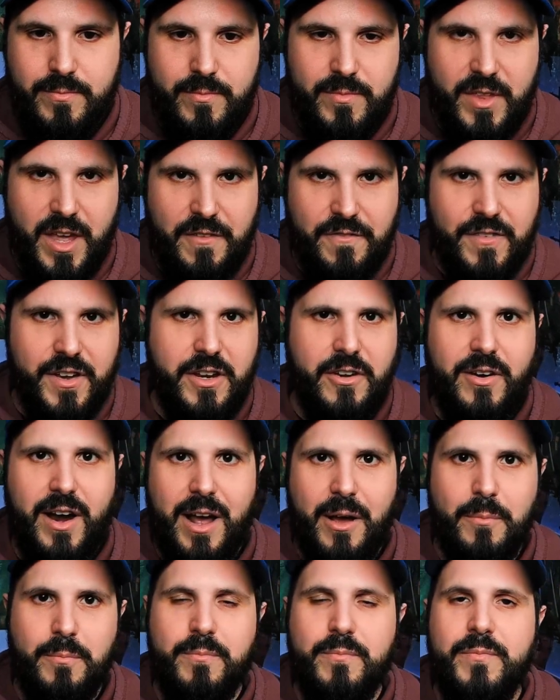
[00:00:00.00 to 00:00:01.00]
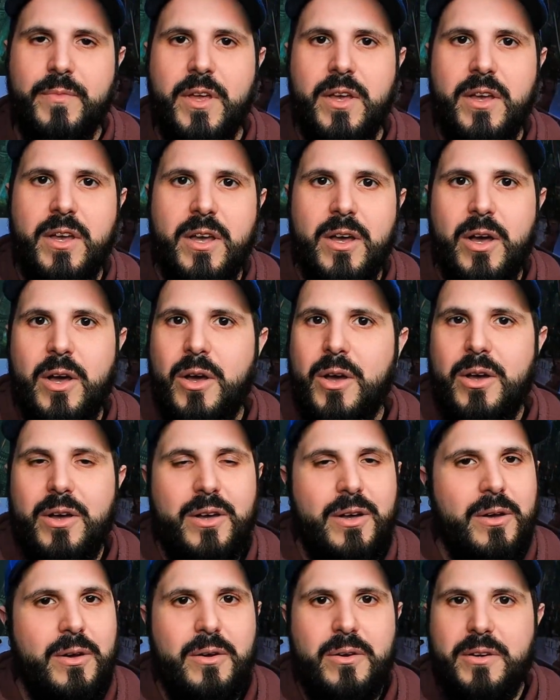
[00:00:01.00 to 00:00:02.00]
they figure out
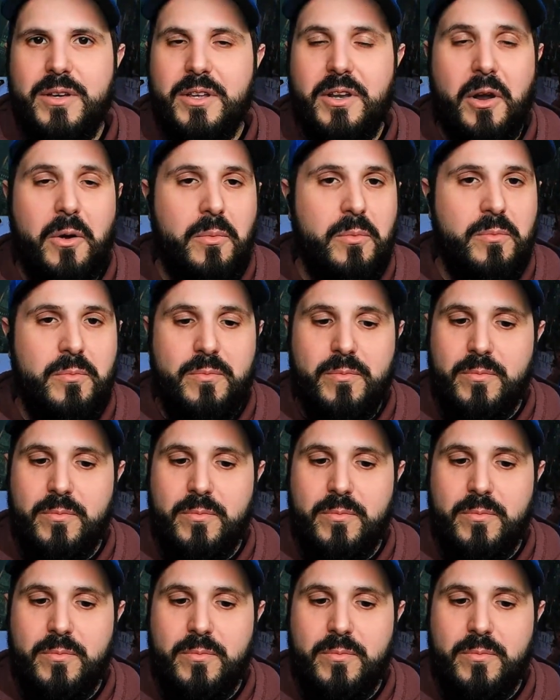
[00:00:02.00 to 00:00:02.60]
you know